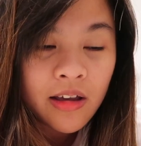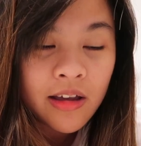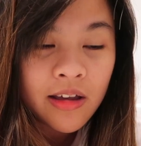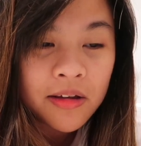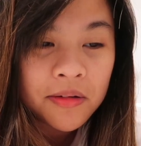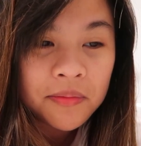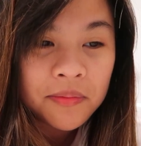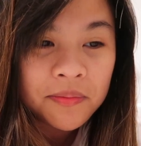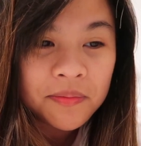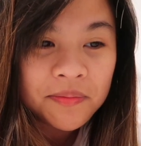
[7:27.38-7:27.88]

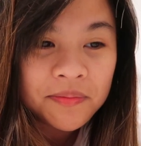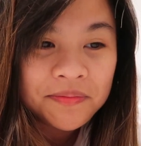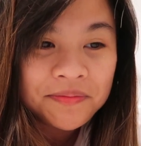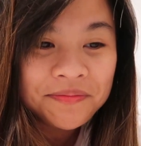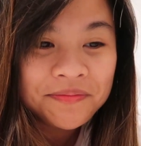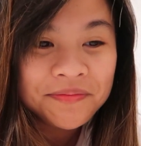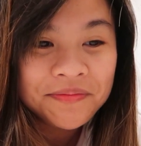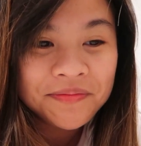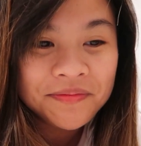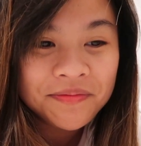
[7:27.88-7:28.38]
Um,
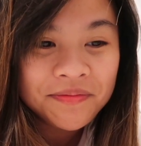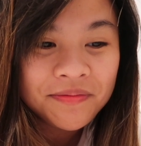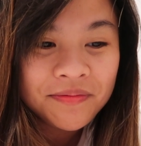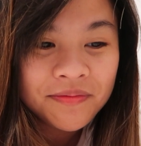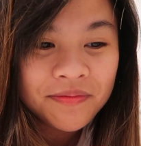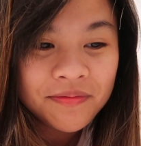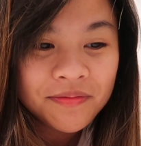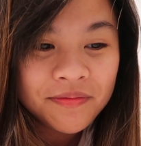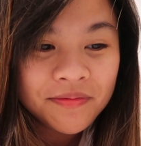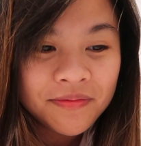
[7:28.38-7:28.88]

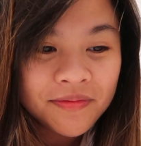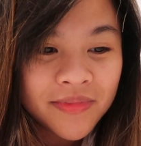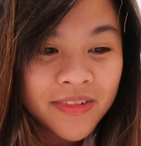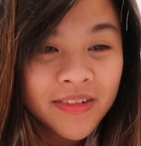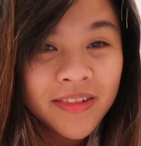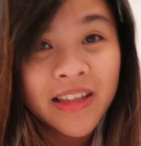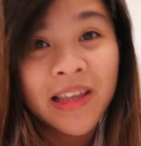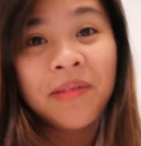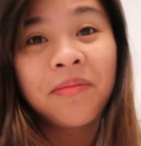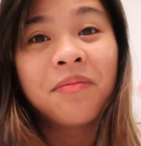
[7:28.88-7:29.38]

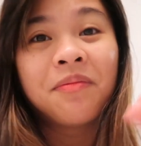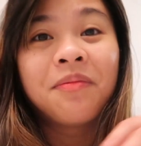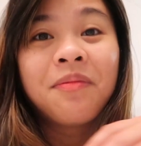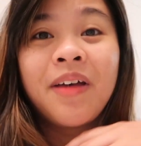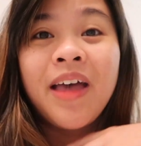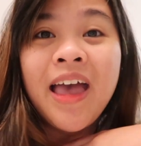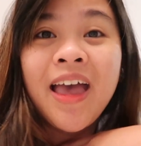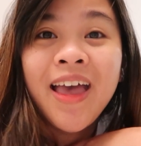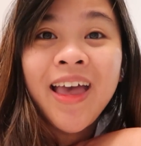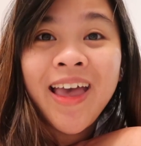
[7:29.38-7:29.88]
I'm
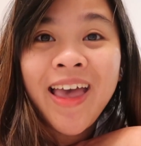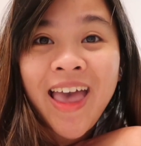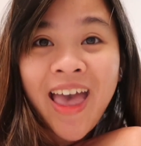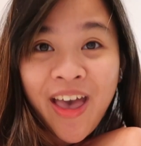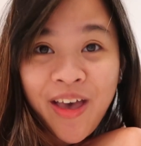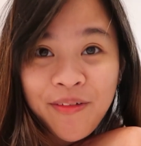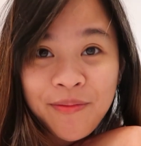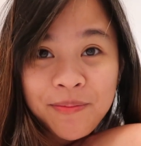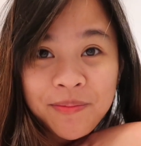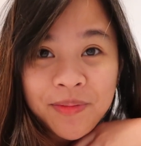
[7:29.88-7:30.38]

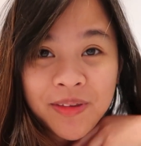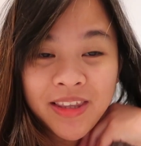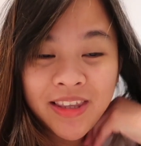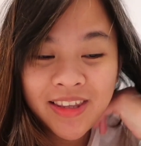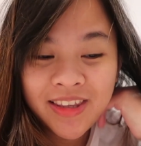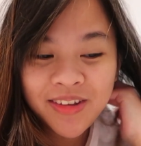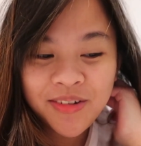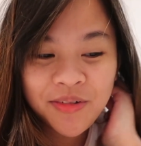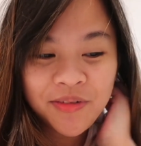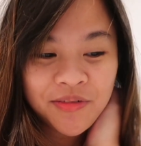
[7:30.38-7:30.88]
happy,
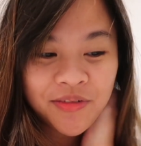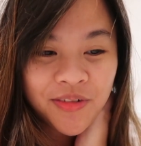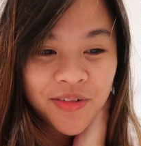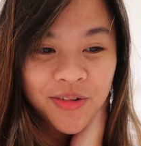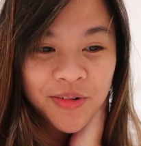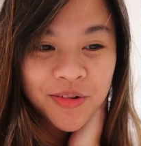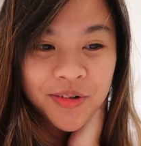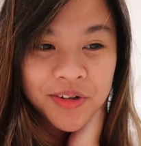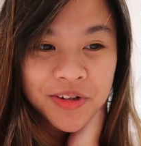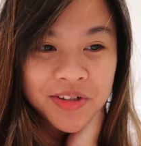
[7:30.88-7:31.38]
of
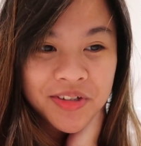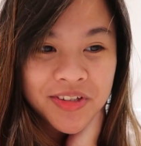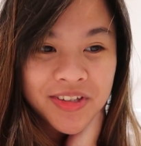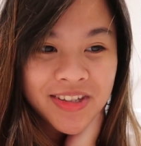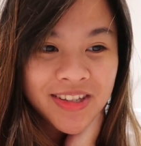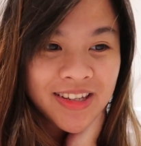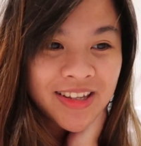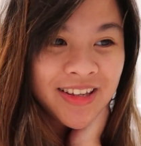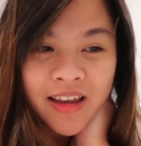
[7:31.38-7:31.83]
course.